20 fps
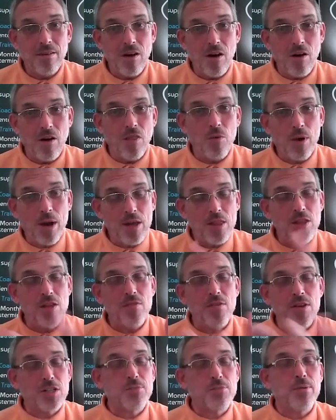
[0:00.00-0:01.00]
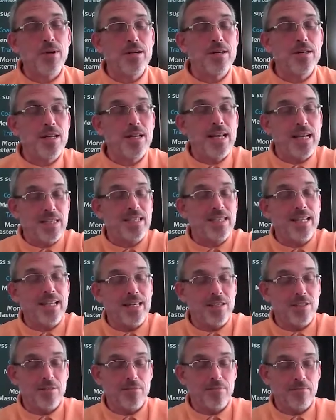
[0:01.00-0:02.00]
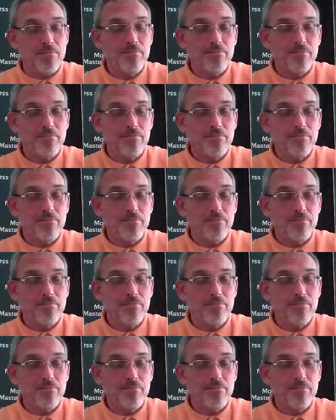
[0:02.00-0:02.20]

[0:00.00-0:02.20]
On the way that you've explained it, yes, it is.